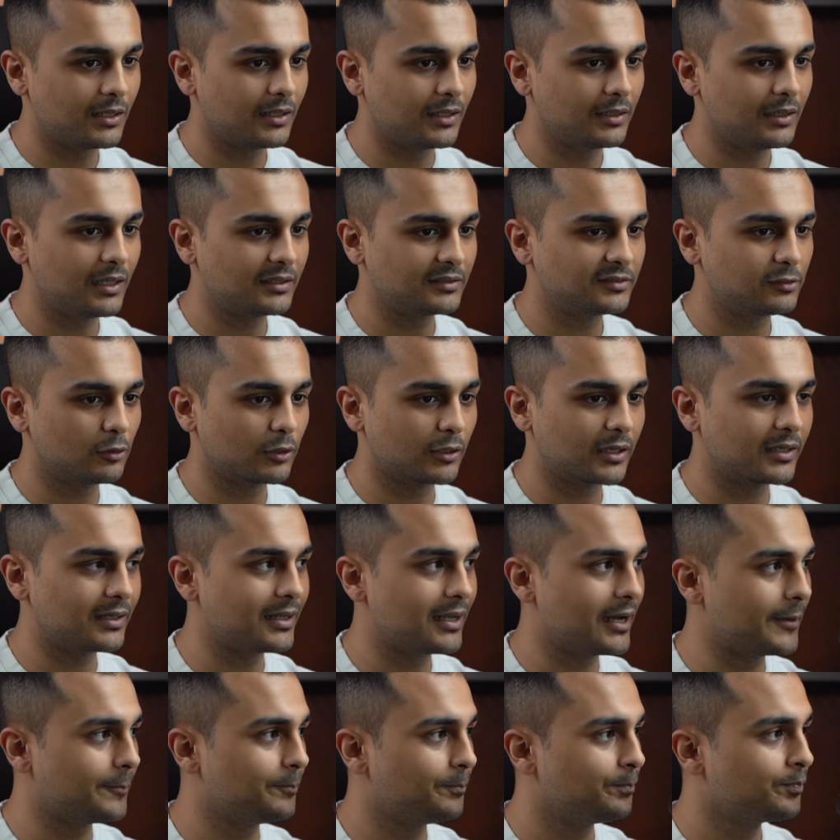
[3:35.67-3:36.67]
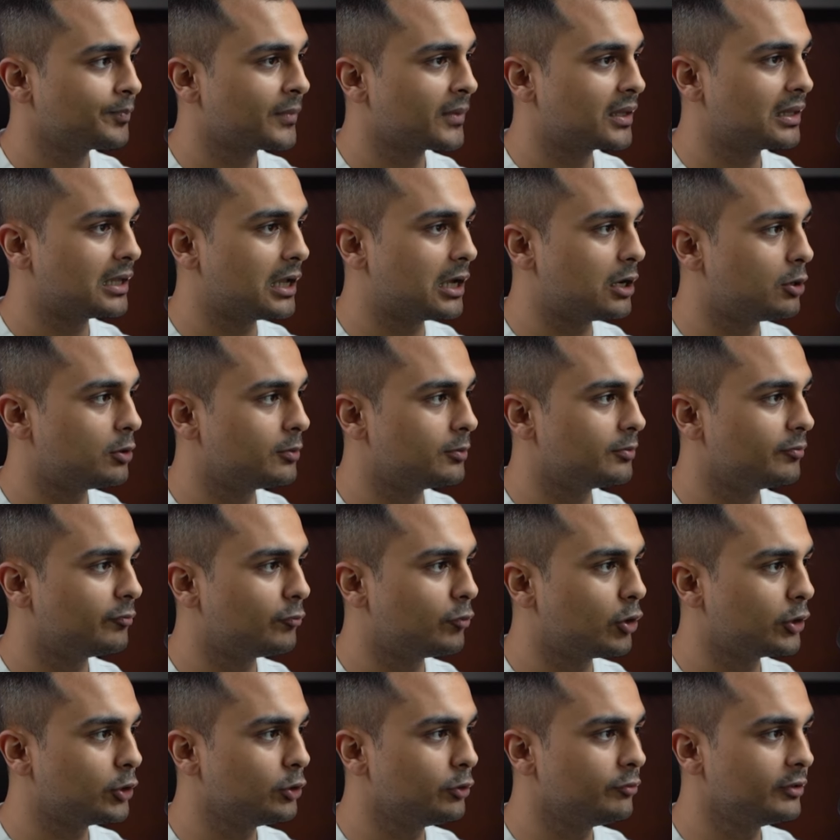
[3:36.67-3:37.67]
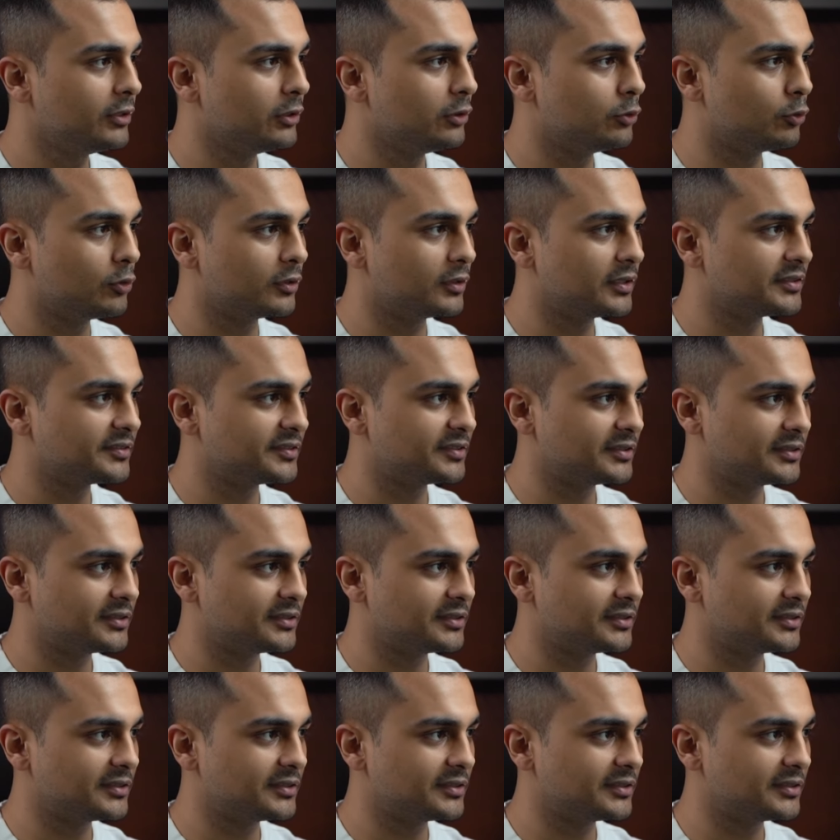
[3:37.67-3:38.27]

Let's look at that. Now, what you would notice